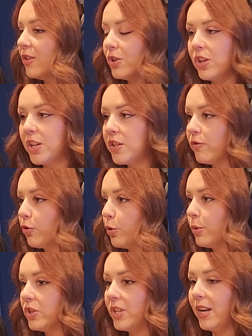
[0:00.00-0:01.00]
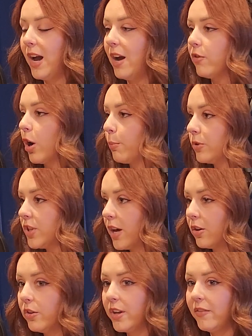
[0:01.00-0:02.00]
There's lots of groomers that have carpal
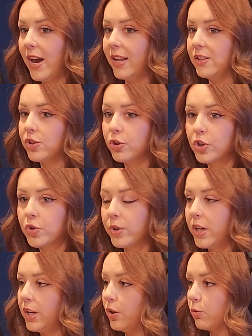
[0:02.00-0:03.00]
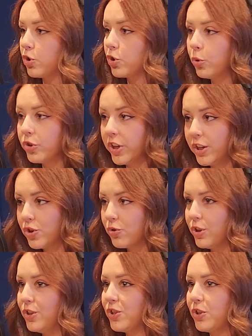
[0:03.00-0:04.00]
tunnel. They've had surgery, shoulder
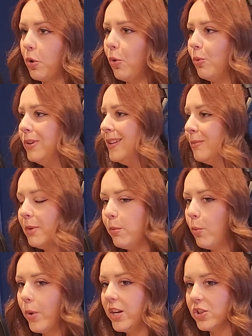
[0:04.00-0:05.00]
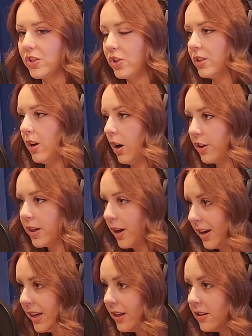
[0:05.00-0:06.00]
injuries. Sure. So minimum wage is just not going to
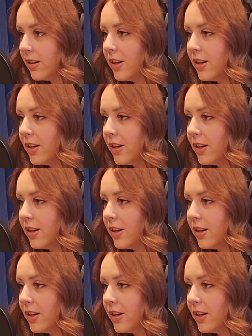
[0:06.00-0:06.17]
cut it.